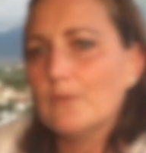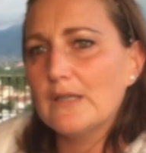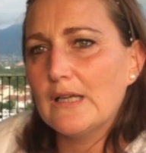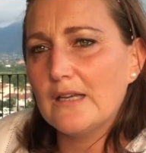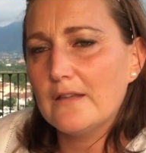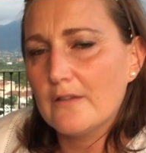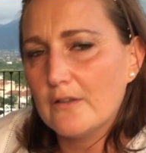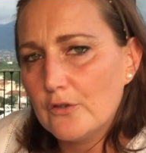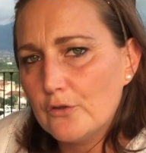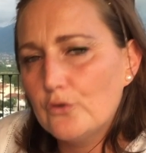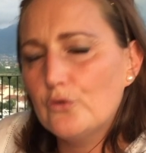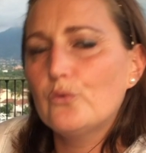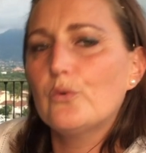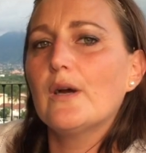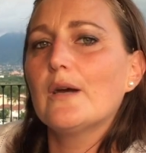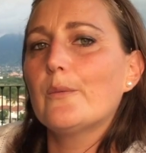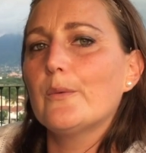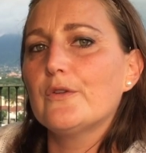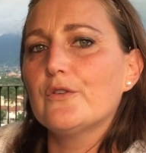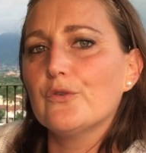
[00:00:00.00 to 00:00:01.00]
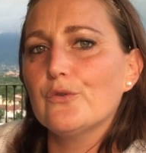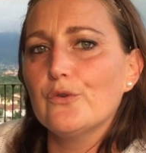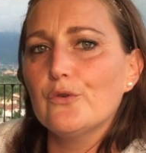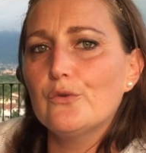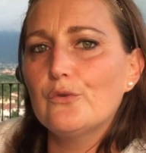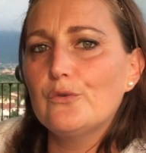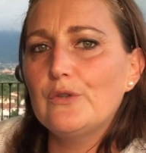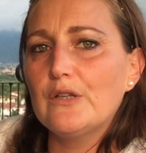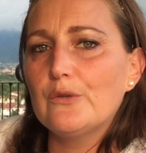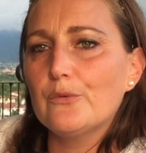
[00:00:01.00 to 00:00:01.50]
When I started to do work with
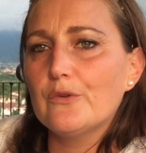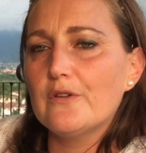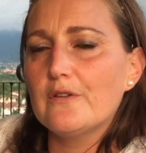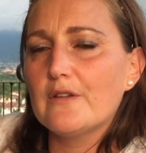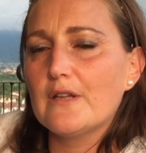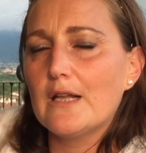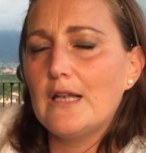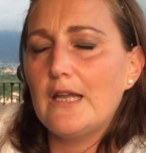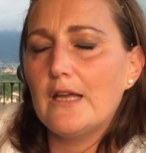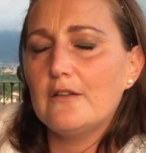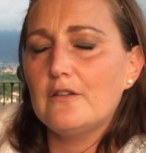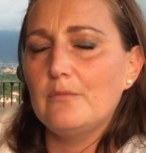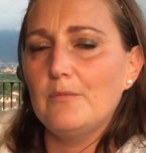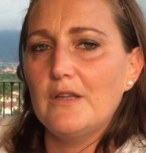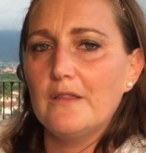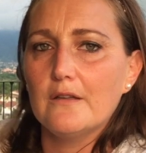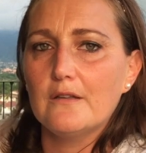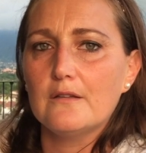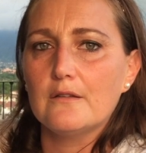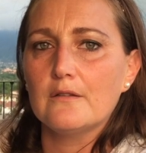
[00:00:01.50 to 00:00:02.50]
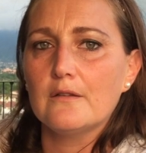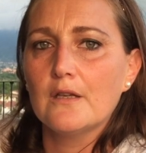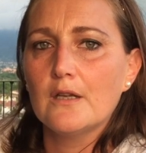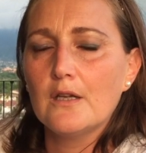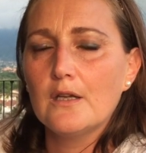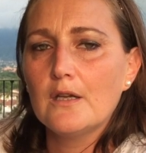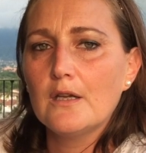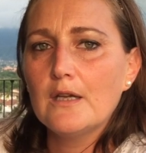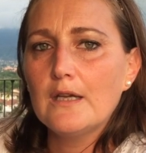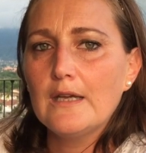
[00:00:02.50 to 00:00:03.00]
Tarun, it was clear to me that
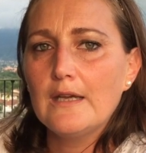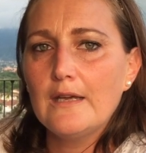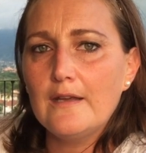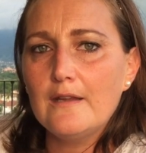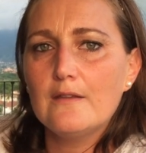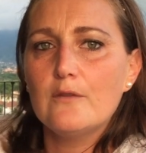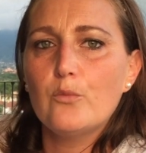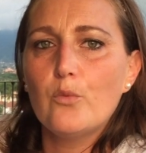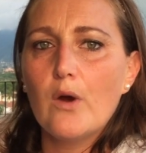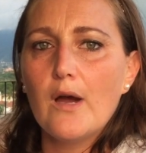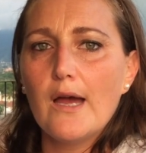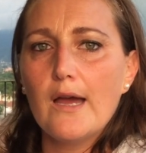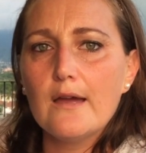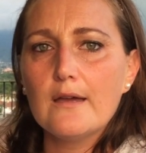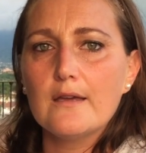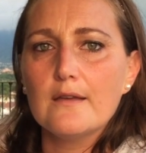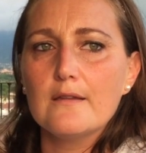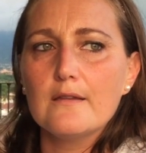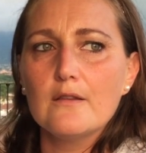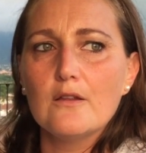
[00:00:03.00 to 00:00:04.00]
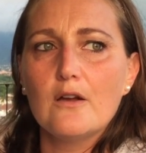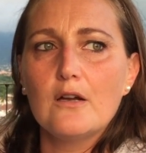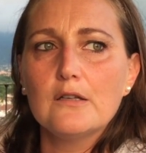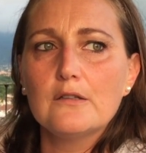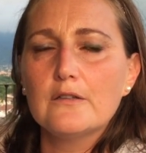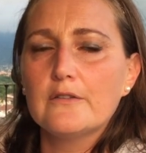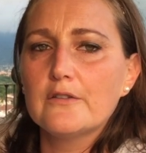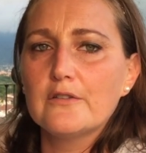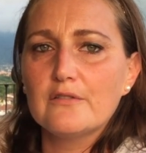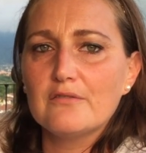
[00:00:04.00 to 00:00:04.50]
his work has
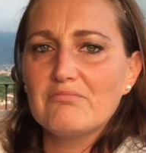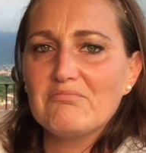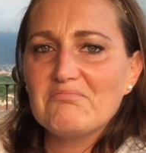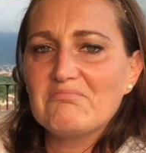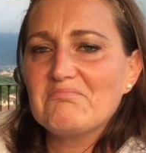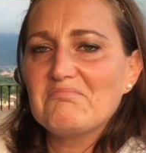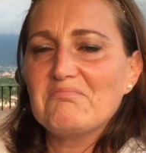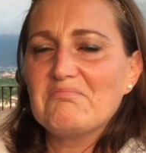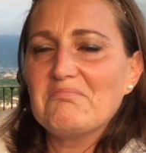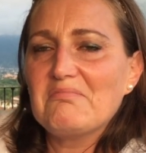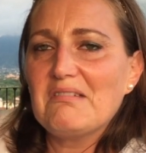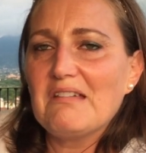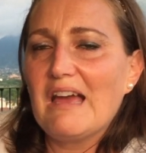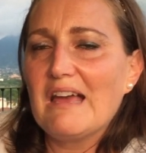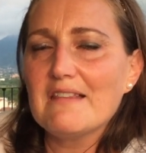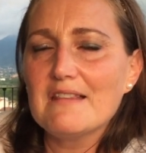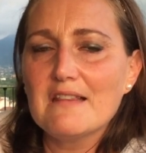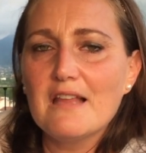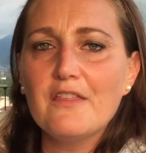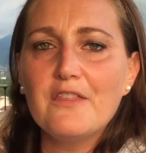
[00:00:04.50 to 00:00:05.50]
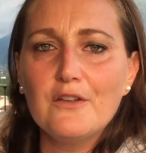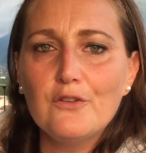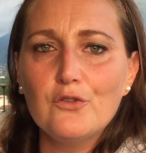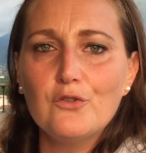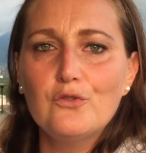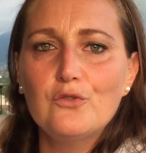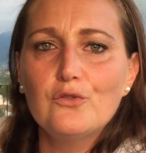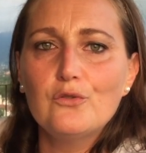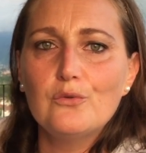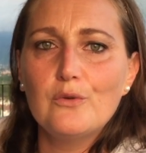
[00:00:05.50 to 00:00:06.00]
nothing to
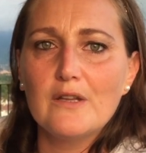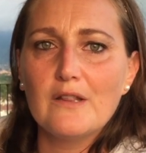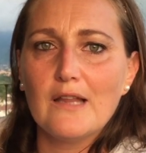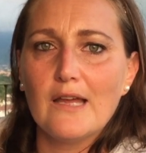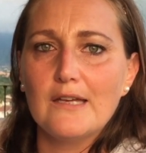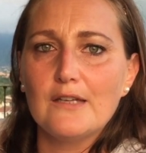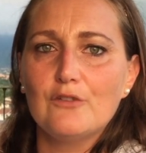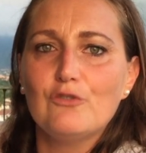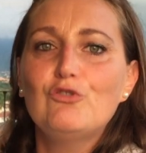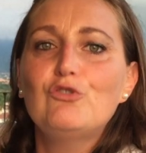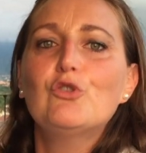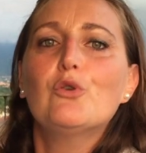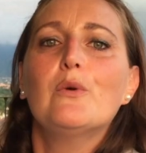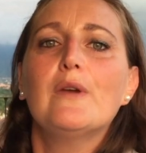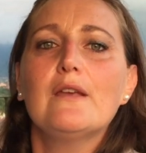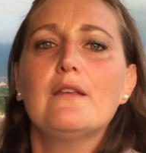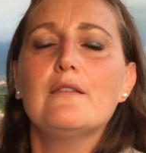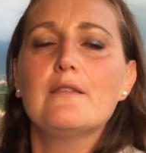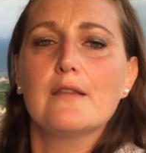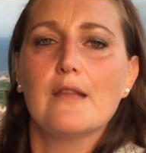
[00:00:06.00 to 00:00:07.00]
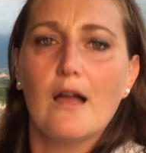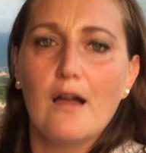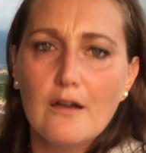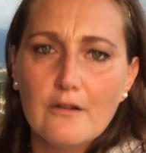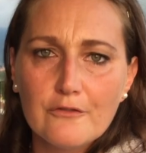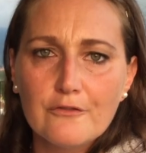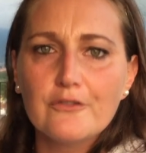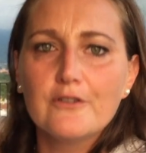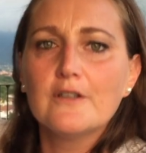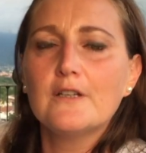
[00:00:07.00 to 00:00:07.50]
do with like doing stuff.
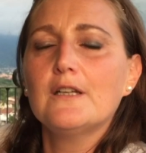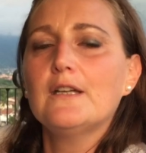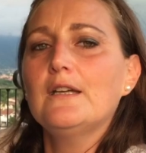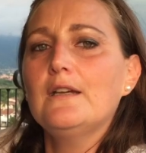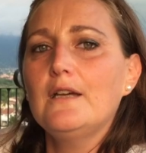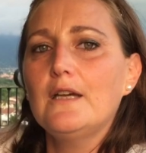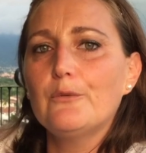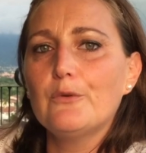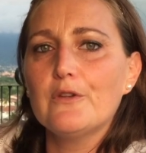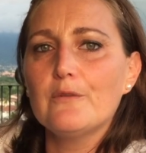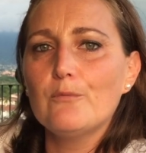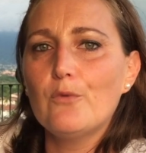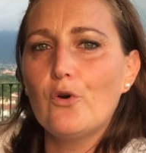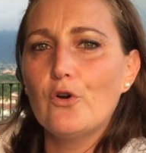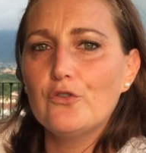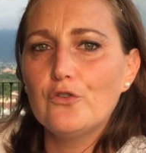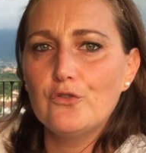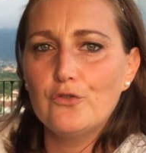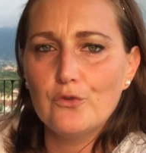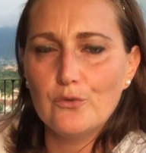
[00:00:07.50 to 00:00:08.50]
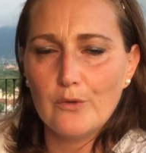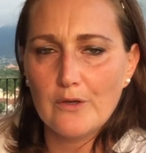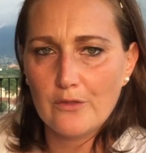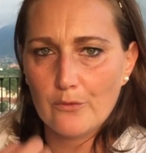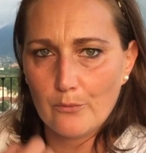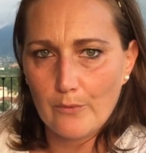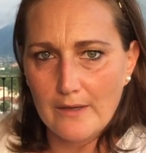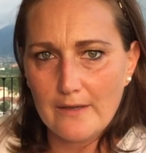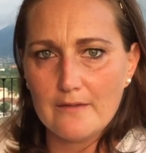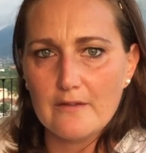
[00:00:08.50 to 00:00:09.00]
It was more to do with
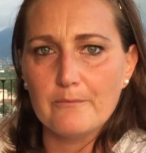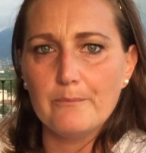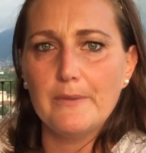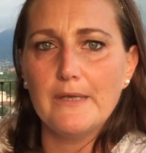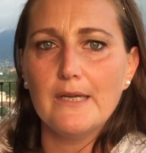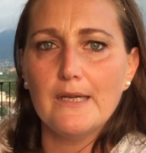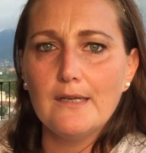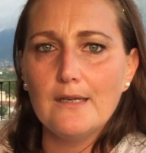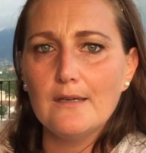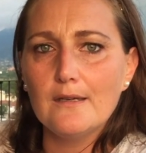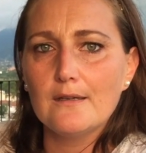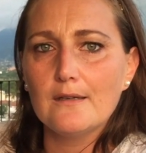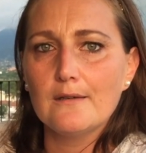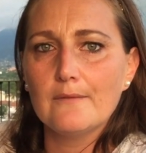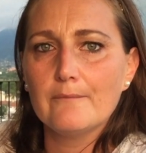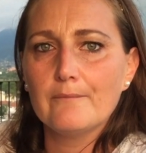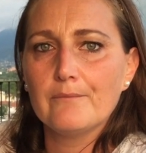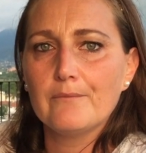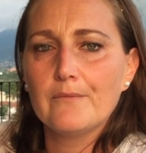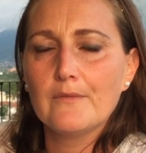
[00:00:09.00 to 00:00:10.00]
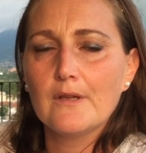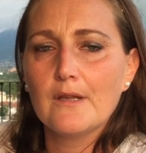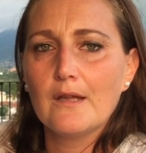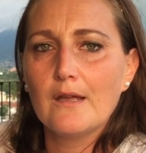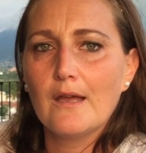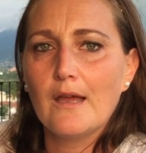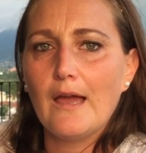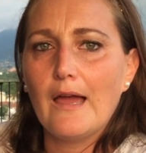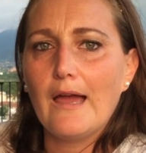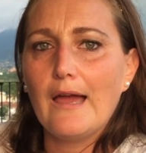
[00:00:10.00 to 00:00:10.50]
ways of being,
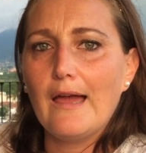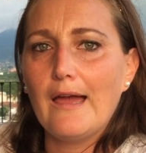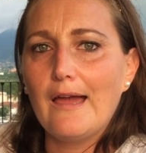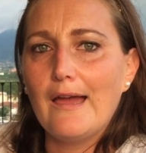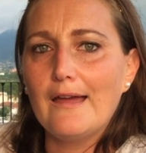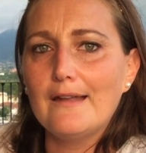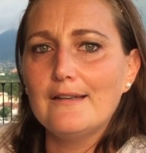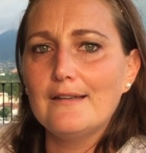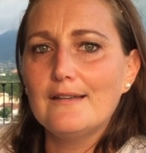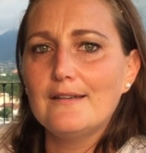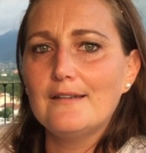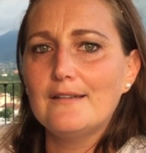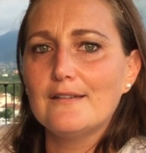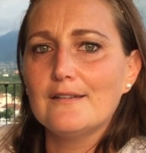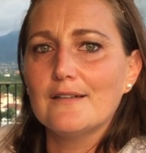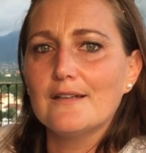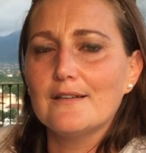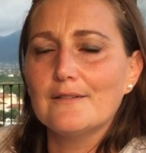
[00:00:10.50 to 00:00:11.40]
and